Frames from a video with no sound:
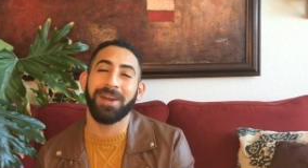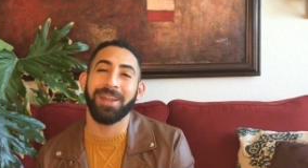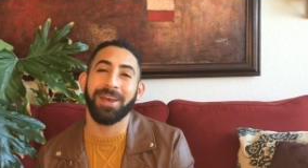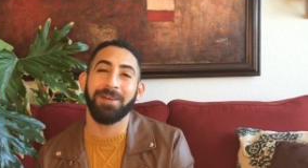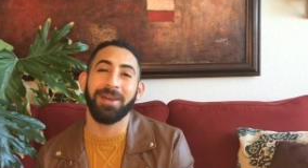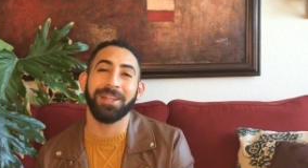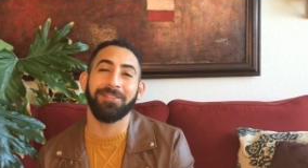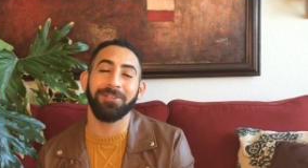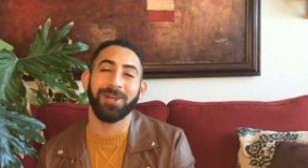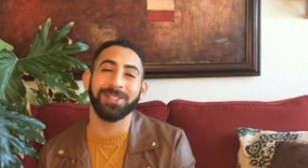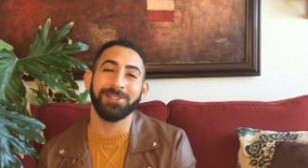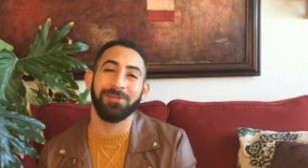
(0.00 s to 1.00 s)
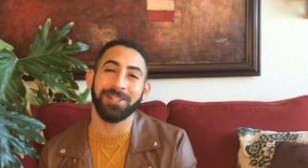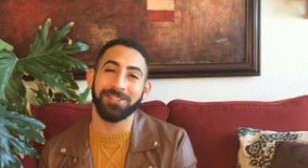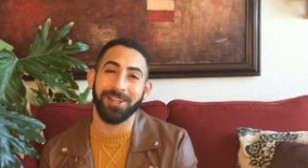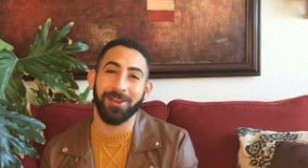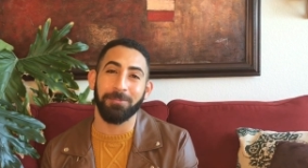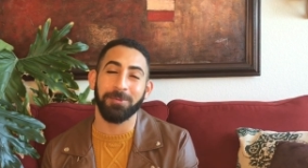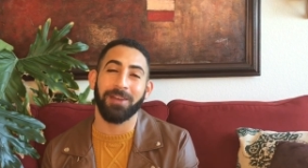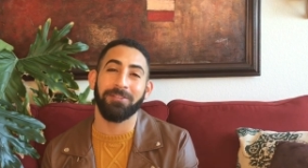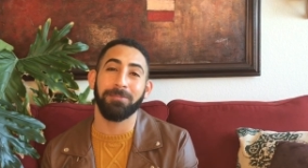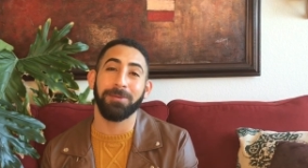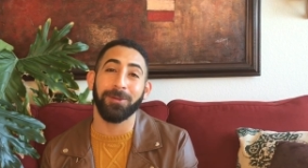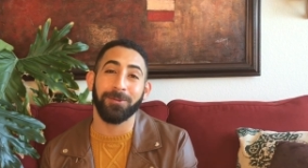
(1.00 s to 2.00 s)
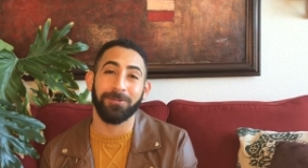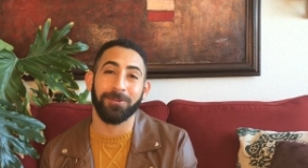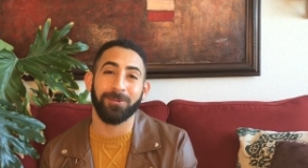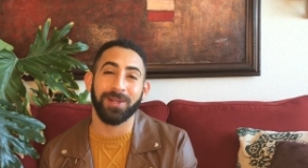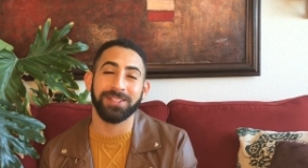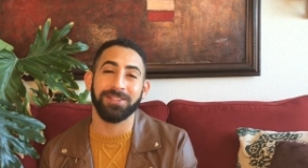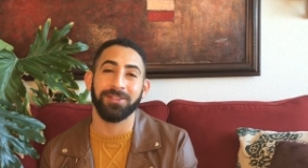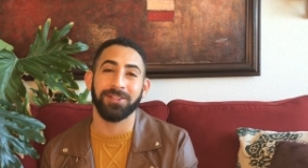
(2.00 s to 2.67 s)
but um, I love you all so much, and I hope you have a beautiful rest of